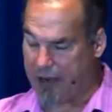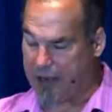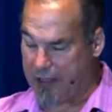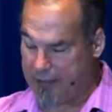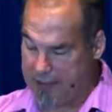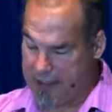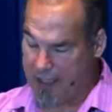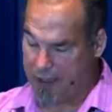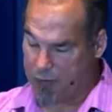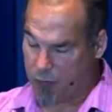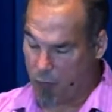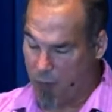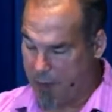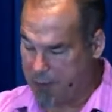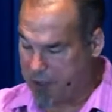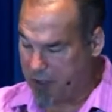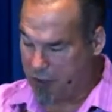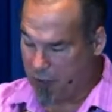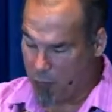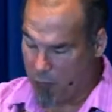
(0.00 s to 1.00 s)
and the other
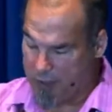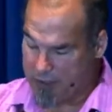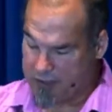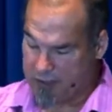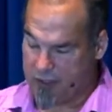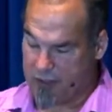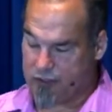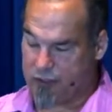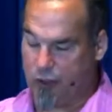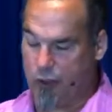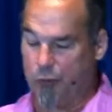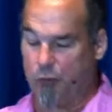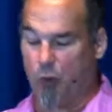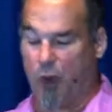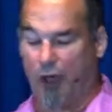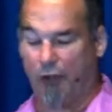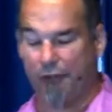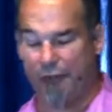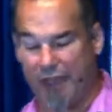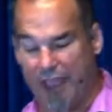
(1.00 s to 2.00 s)
women who went to the tomb,
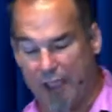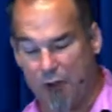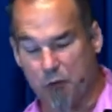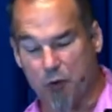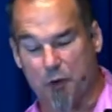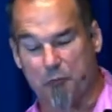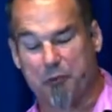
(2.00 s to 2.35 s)
while they were